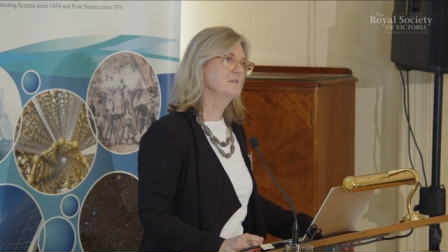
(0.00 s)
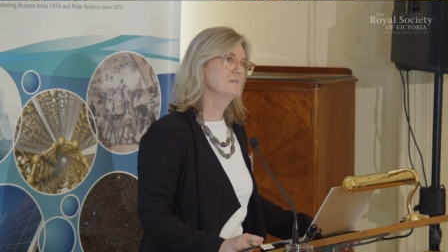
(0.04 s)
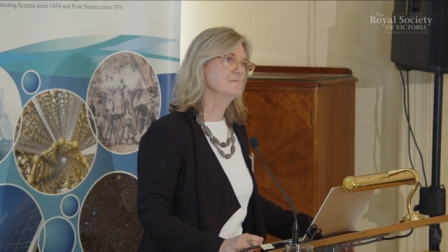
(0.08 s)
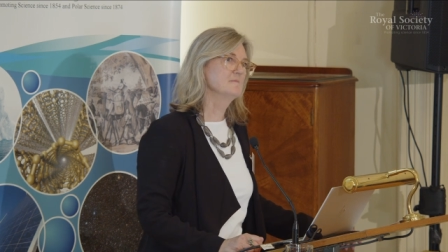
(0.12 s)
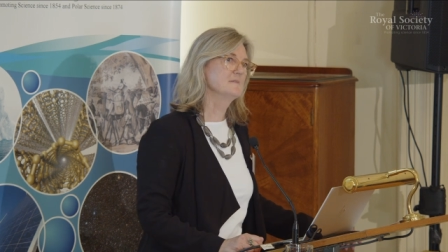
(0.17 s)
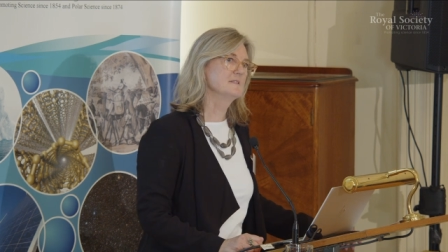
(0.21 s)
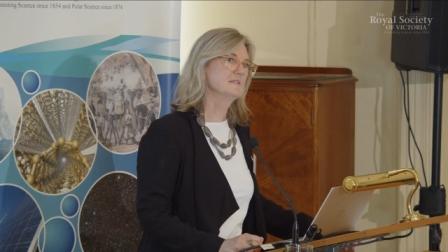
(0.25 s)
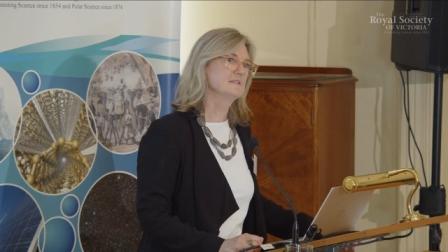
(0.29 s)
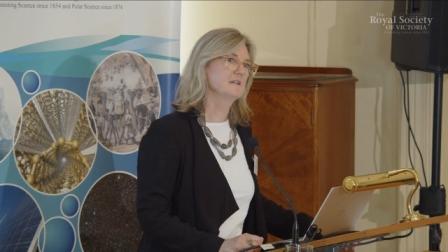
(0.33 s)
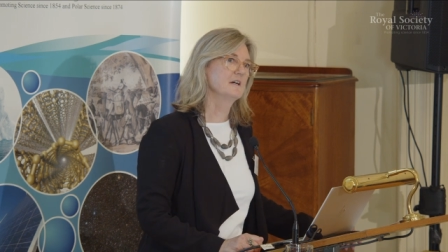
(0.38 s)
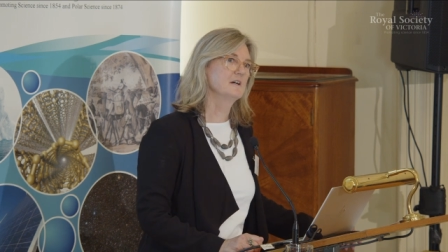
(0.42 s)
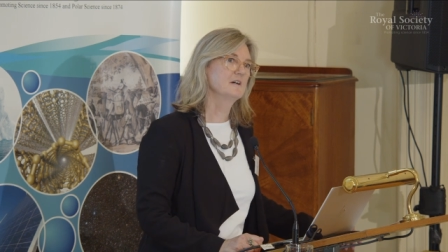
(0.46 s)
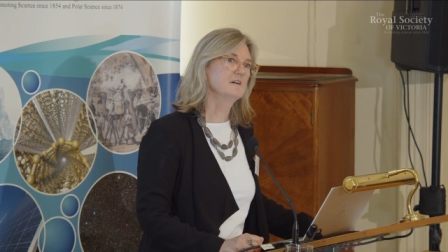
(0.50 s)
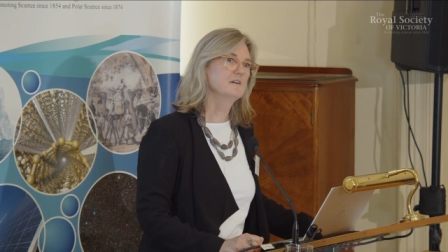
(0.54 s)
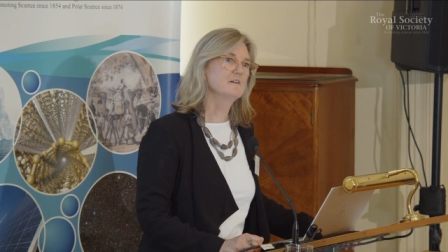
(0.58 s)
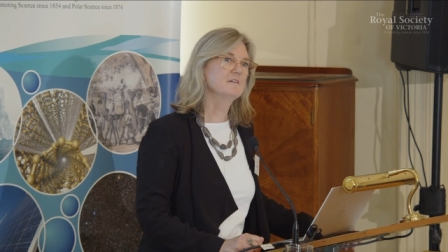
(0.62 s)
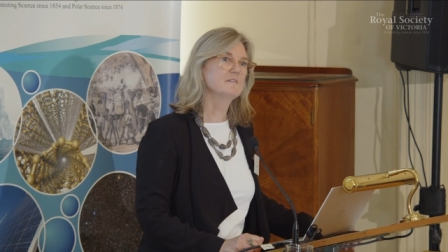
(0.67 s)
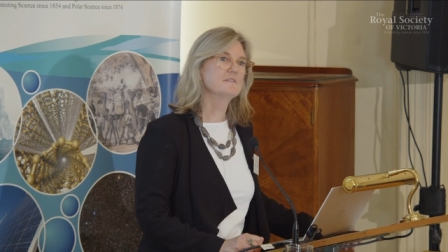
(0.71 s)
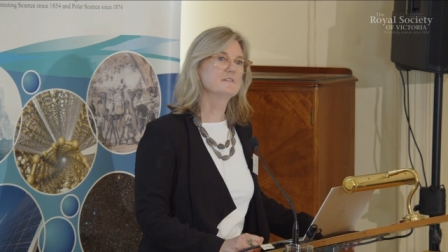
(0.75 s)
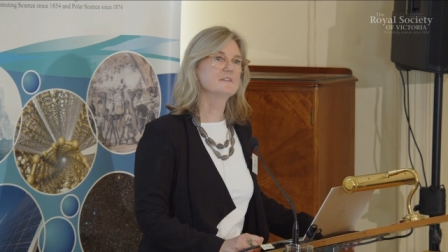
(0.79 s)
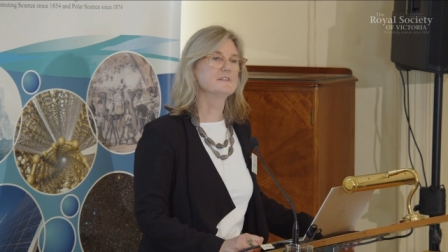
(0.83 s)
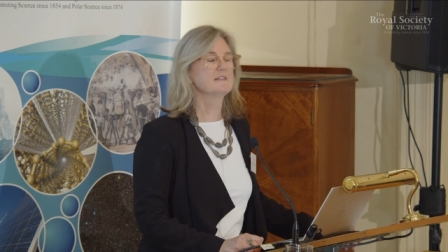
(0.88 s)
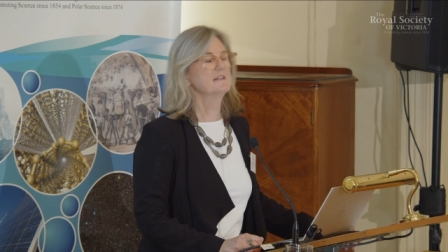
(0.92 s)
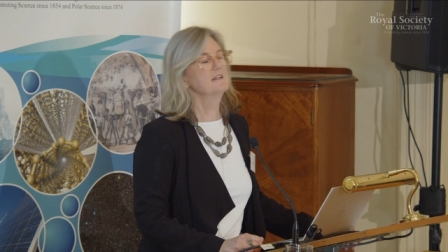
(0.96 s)

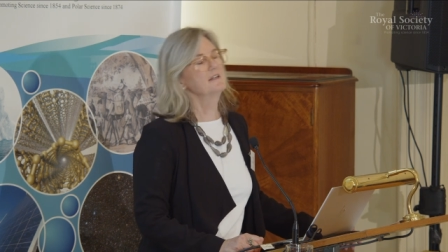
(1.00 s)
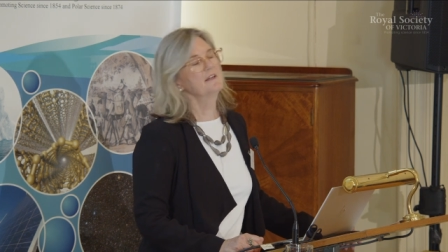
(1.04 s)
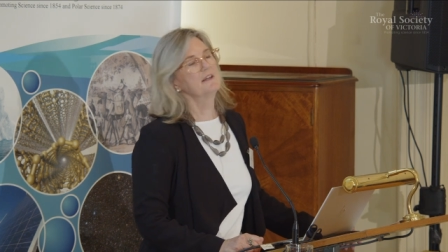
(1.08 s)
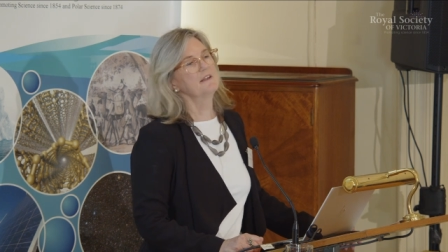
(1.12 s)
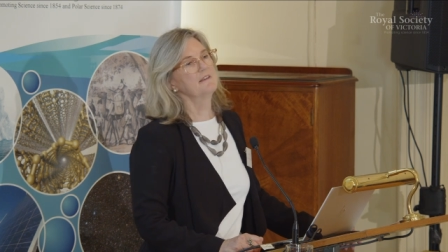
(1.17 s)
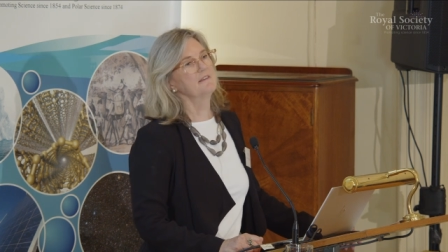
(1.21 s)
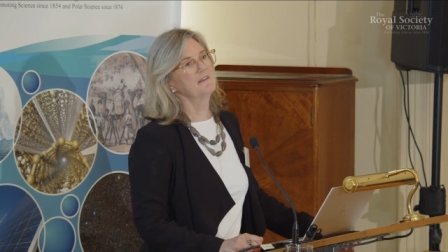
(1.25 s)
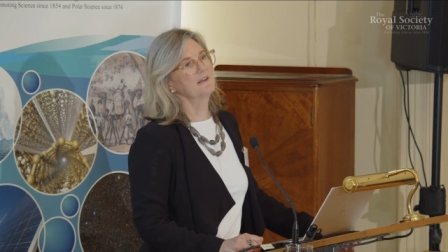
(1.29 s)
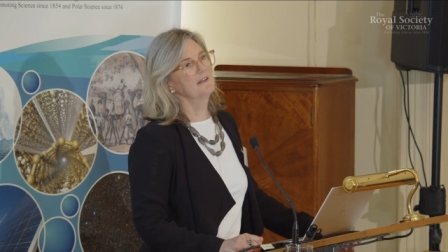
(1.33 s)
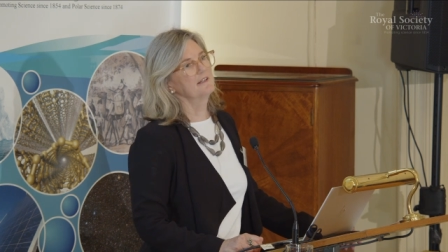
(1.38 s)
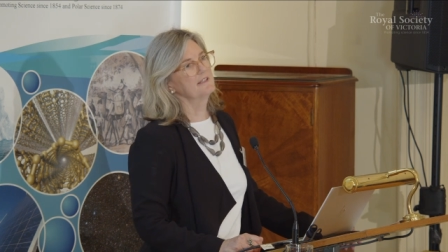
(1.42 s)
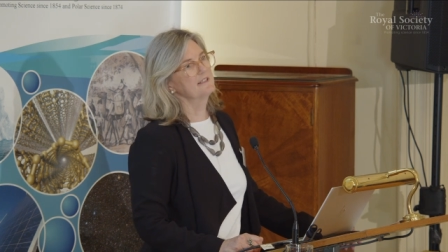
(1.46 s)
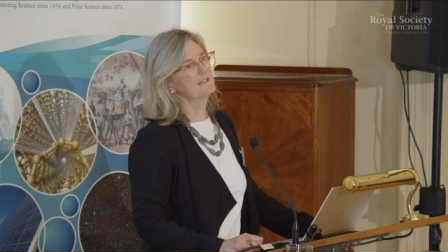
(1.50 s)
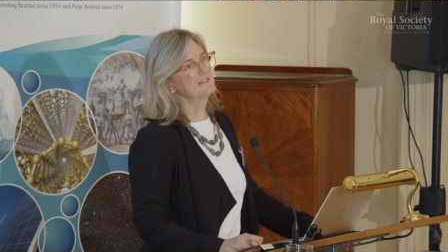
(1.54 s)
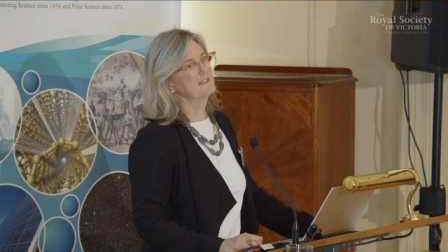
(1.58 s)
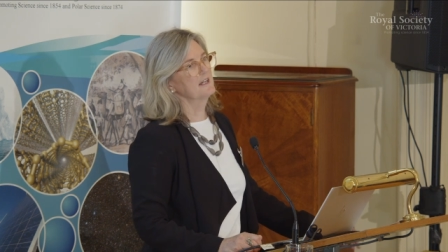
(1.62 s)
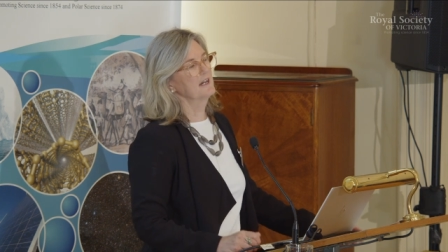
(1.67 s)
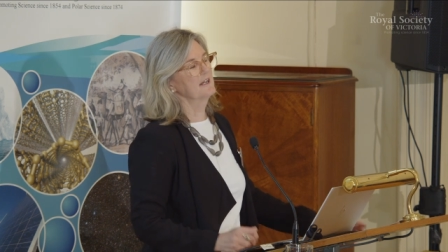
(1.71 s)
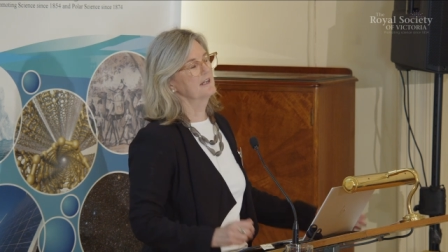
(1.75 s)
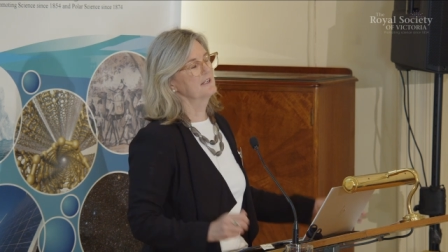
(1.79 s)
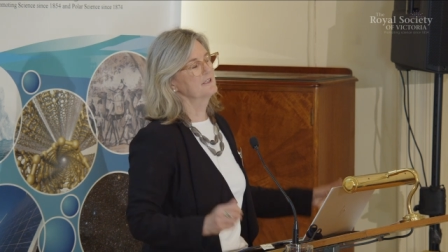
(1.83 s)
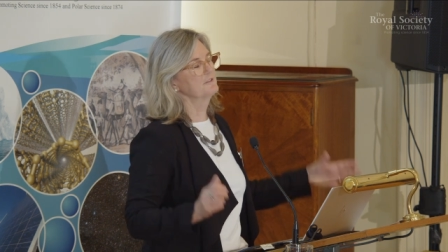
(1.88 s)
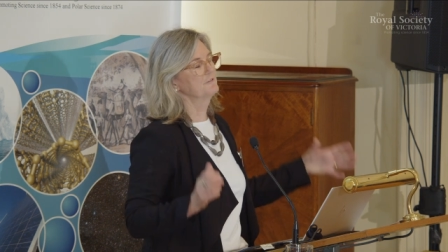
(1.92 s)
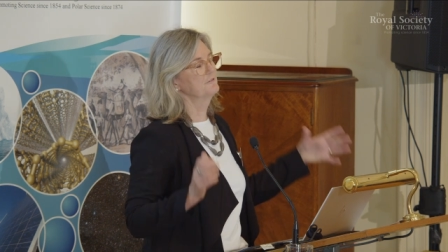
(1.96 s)
themselves, they
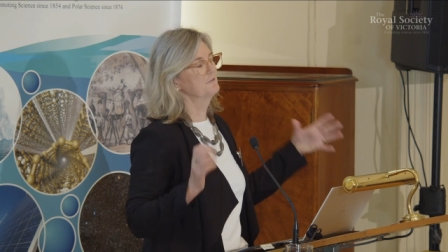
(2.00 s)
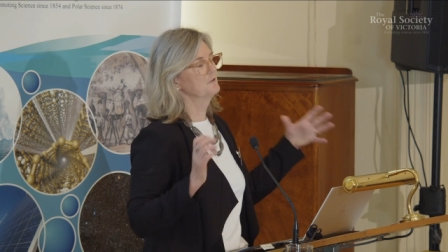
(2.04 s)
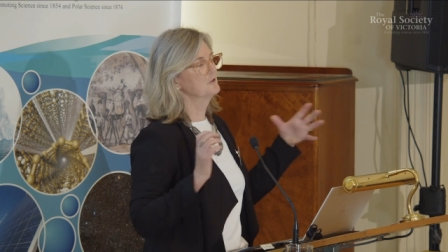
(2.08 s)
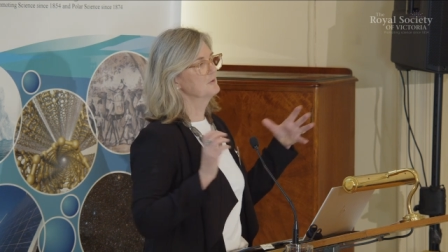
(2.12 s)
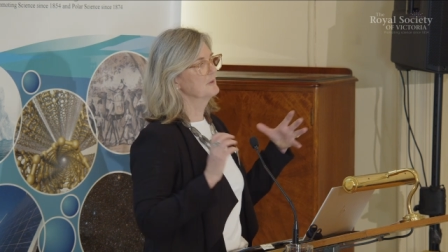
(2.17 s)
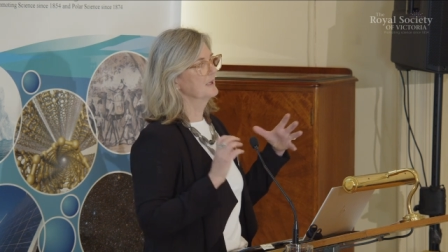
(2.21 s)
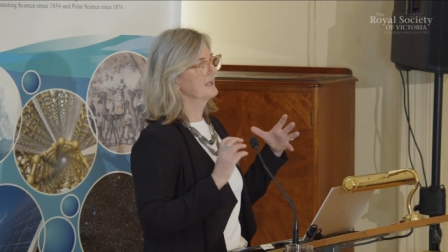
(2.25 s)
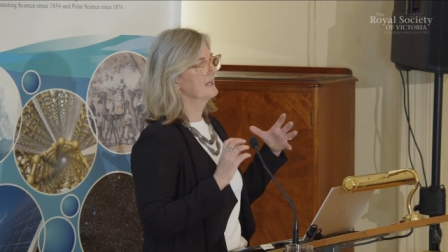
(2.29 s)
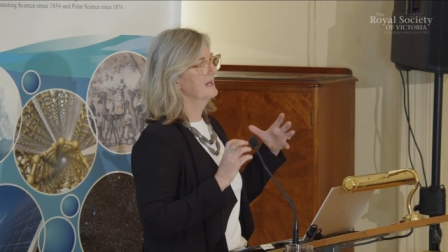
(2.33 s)
decided to form a